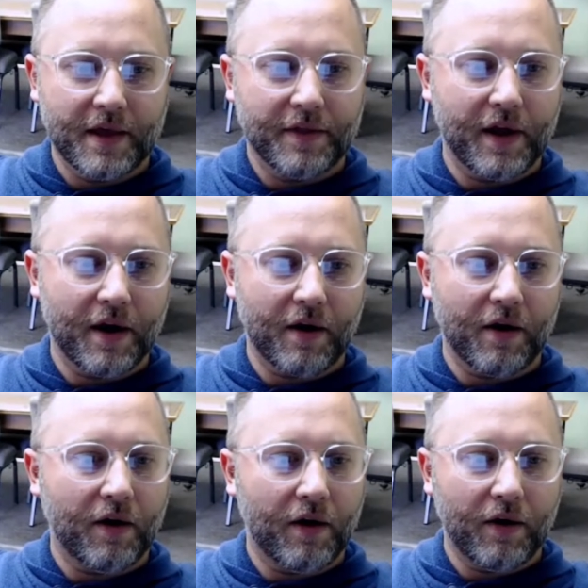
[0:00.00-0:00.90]
They are
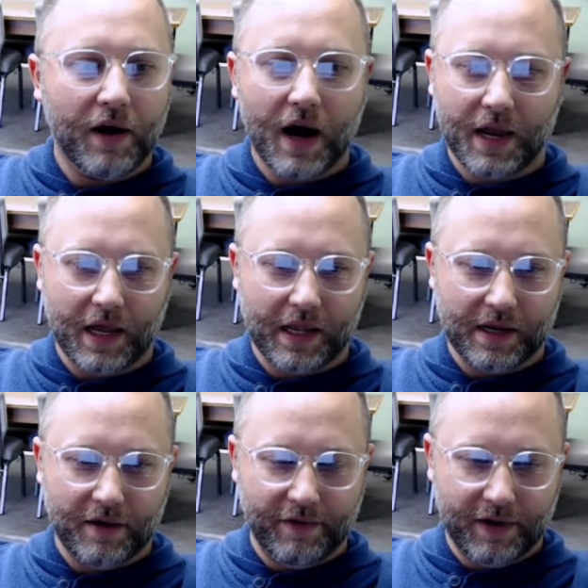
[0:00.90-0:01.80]
all hot as an
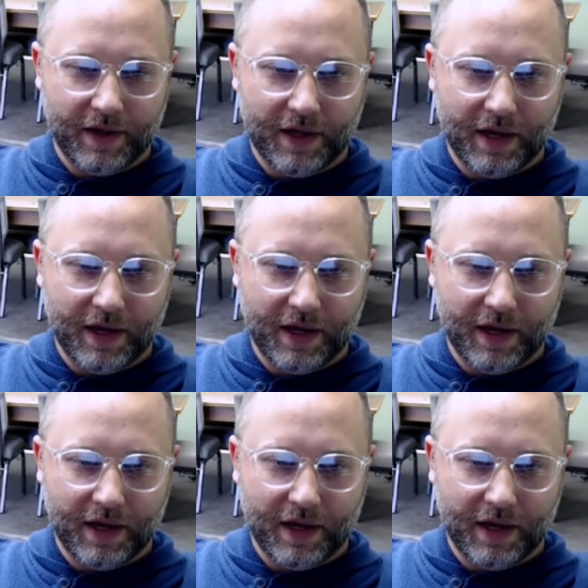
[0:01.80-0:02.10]
oven